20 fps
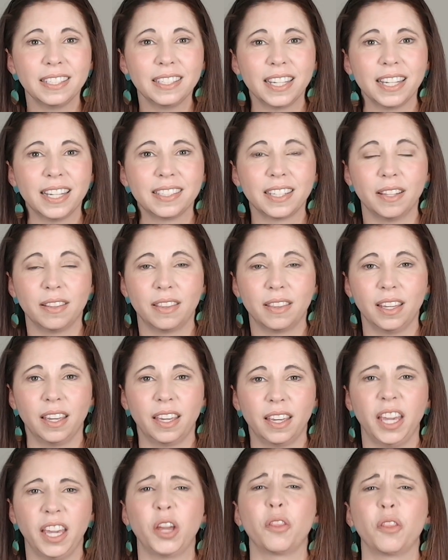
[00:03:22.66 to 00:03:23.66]
to this and
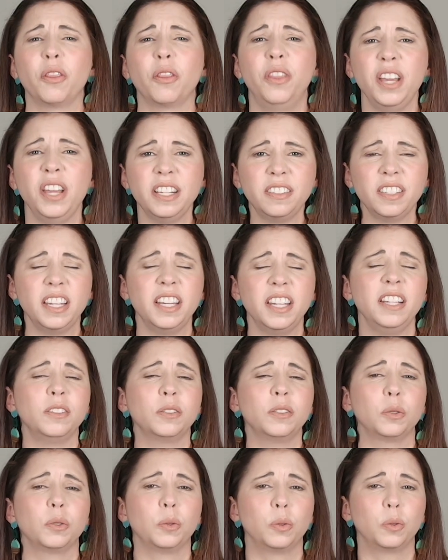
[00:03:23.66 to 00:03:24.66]
thinking, this
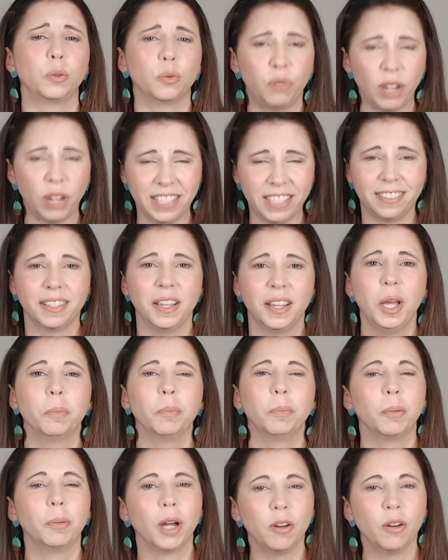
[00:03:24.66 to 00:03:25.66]
is great,
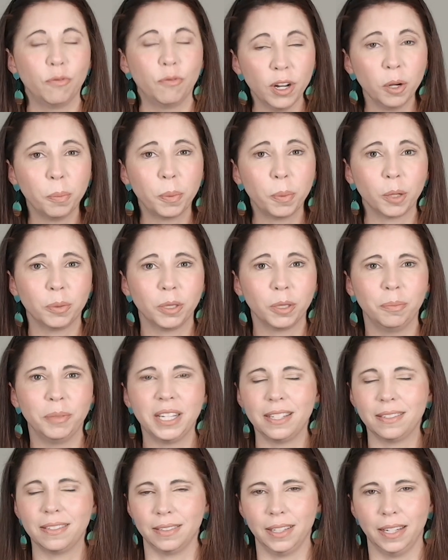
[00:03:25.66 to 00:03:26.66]
but my real problem
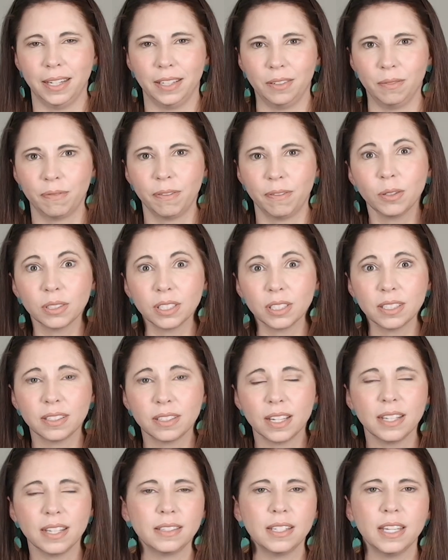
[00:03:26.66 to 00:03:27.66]
isn't hidden
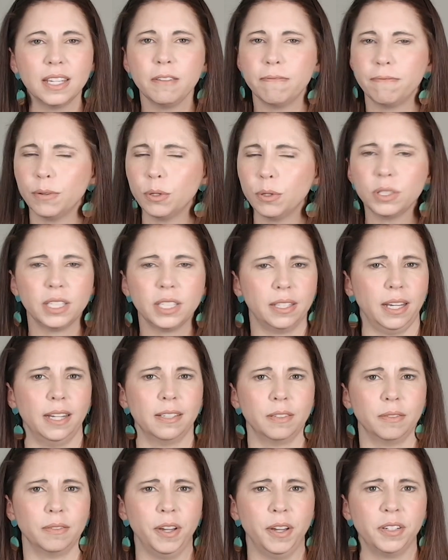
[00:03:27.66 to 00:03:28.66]
folders, it's the
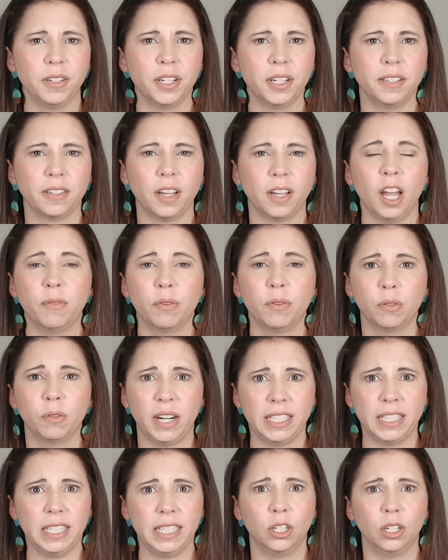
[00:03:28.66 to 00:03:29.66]
40,000 photos I've
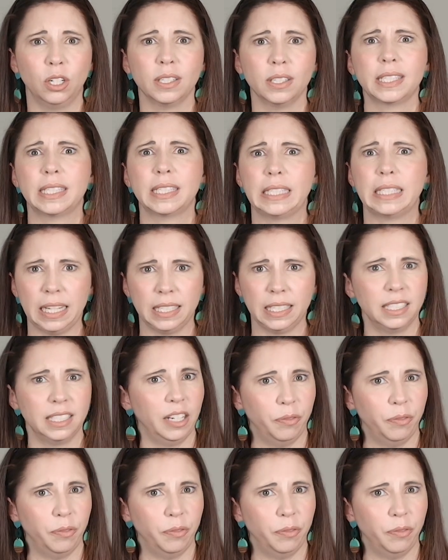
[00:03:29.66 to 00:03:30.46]
already got scattered